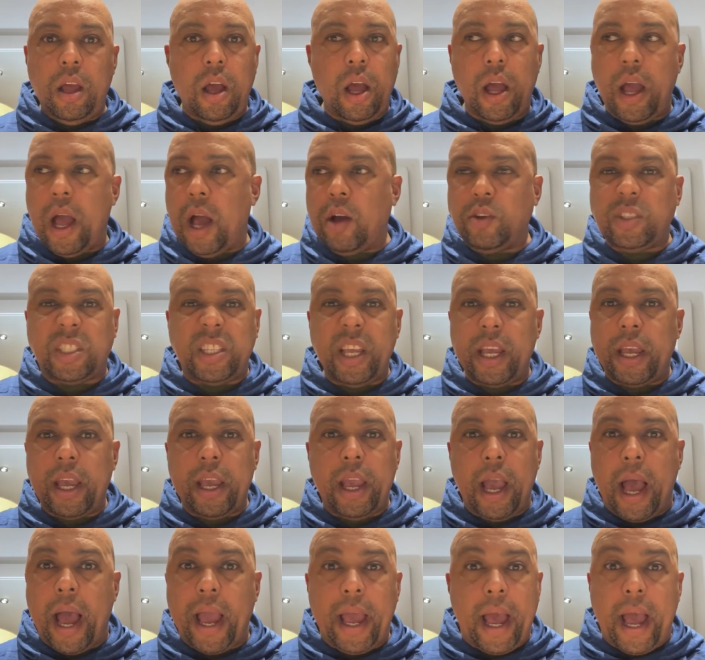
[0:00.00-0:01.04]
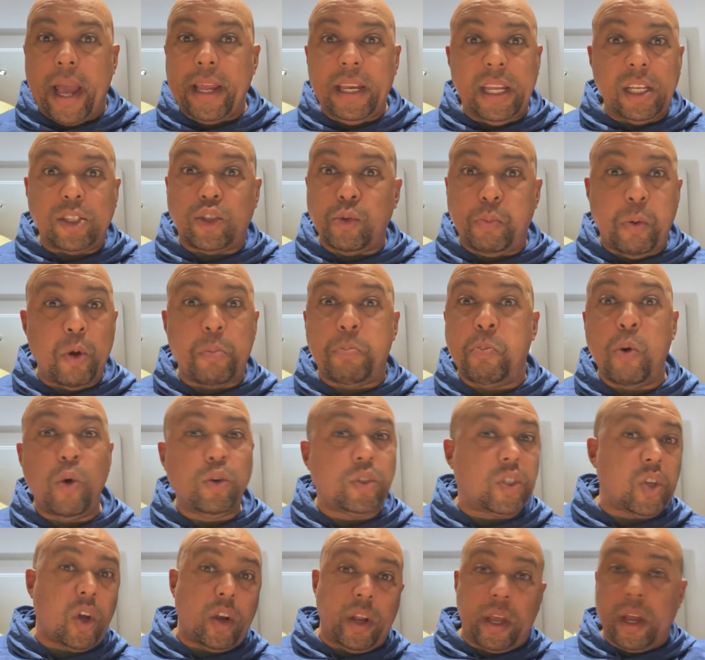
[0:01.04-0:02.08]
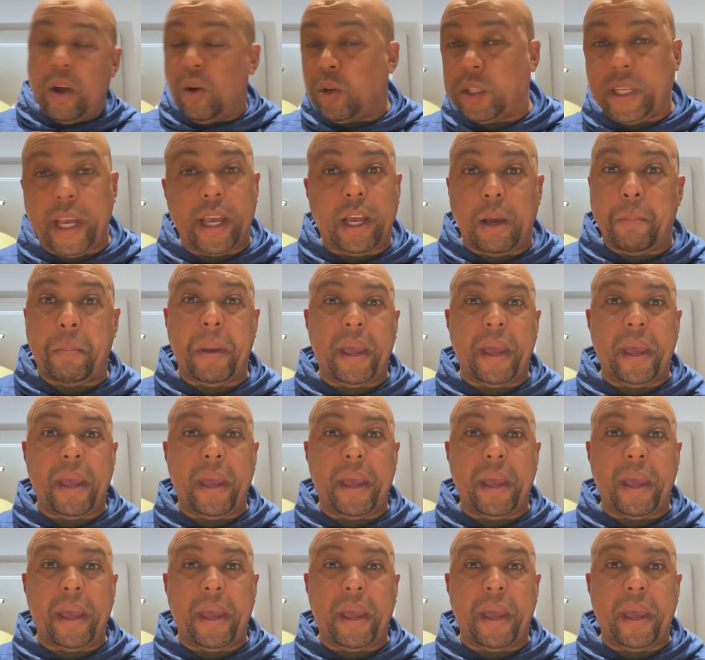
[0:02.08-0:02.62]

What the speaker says: I was thinking, I need to put boots on and go take a